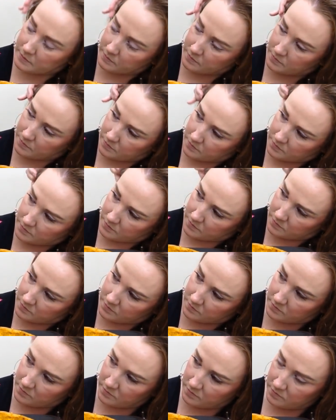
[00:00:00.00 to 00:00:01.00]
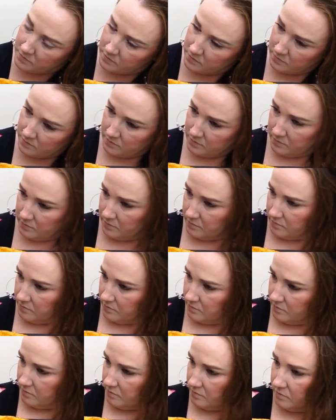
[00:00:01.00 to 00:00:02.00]

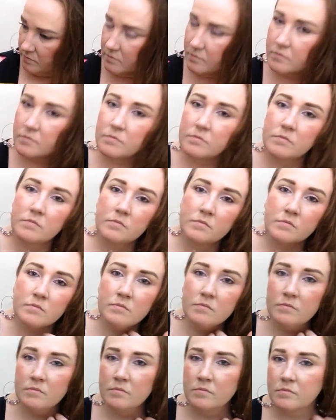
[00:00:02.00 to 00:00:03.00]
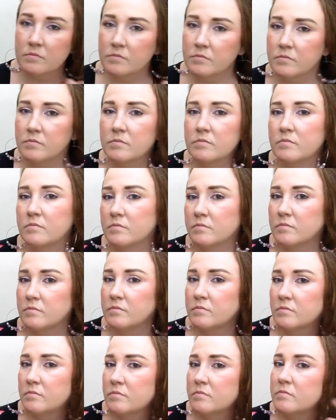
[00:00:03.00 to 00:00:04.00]

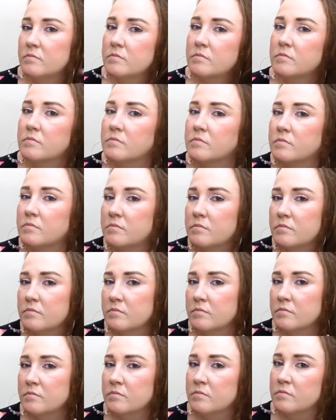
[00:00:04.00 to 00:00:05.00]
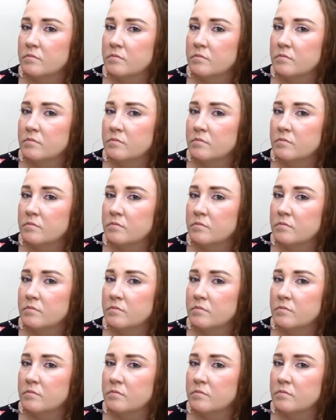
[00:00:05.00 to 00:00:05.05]
(silent)